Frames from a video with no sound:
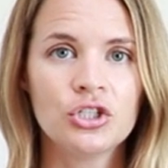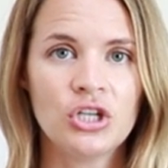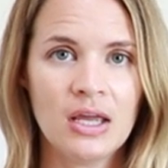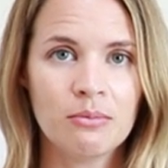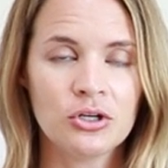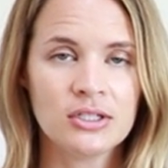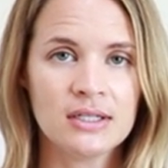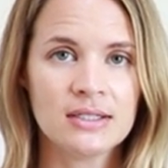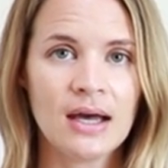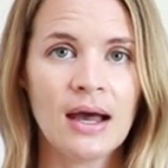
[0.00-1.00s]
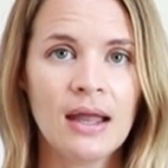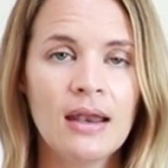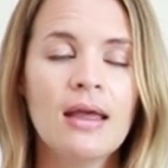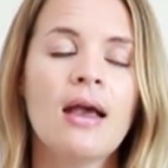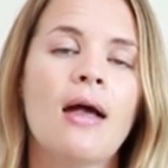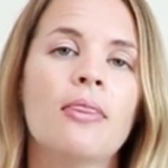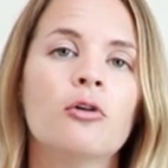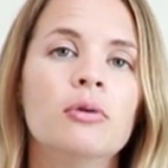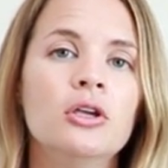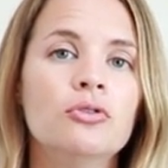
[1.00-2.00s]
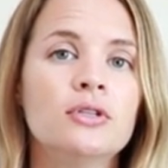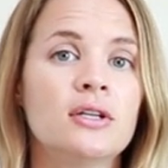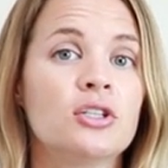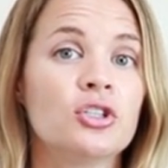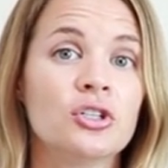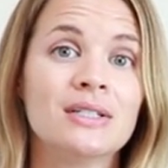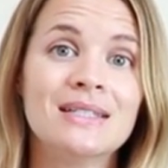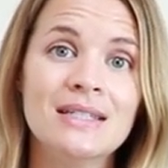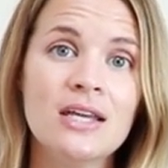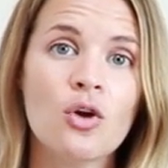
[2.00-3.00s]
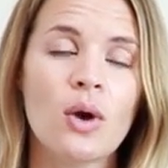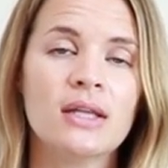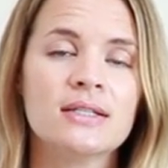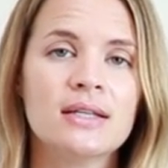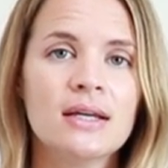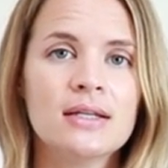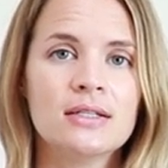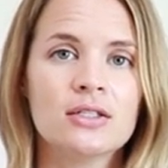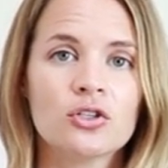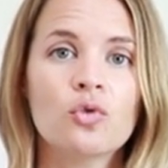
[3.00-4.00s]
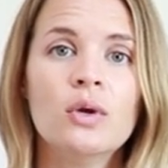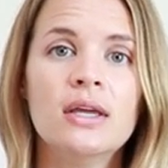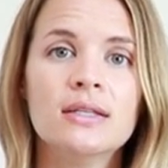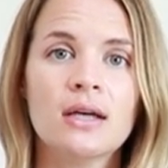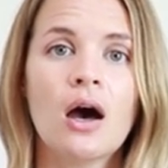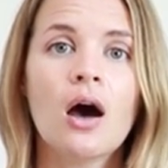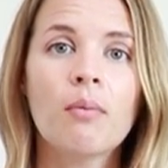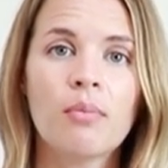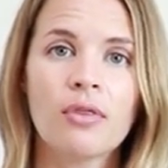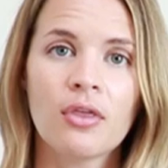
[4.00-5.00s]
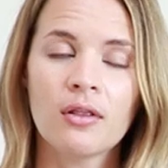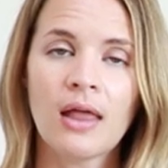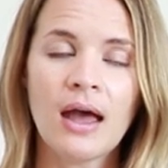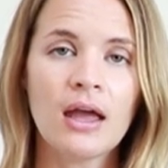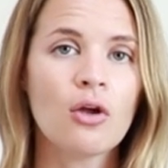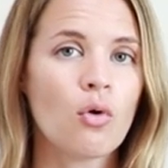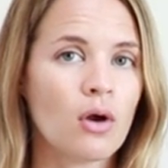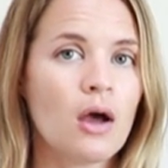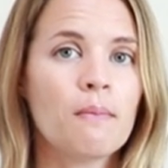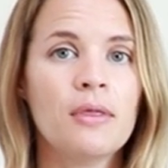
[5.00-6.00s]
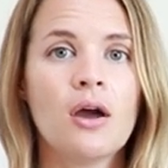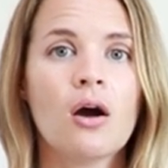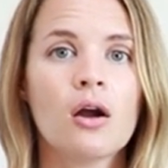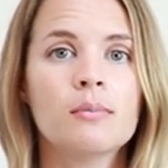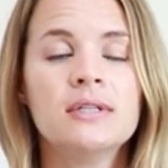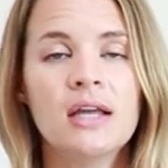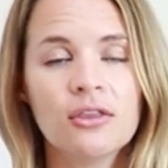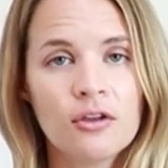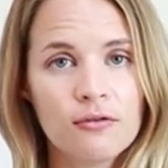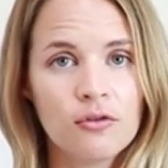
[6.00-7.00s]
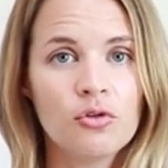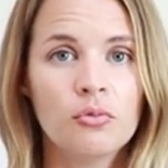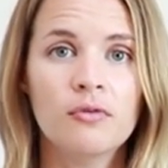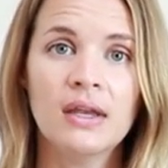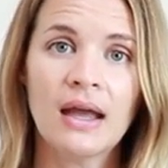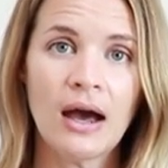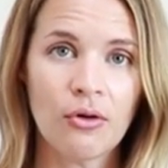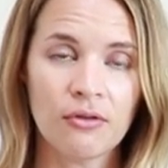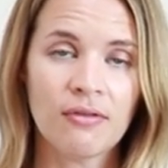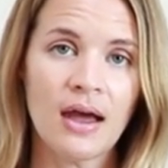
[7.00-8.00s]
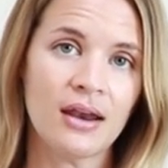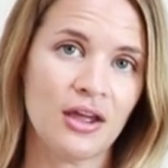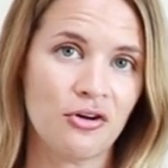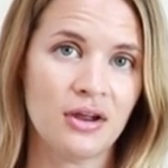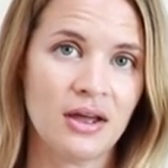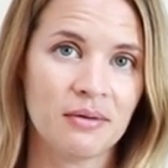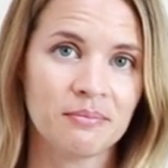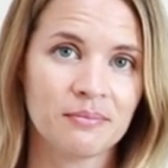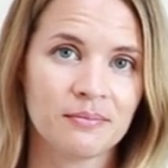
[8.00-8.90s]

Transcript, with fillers: chambers inside, and they'll be used in a certain sequence to squeeze up the leg or up the arm to get the fluid moving out of that area.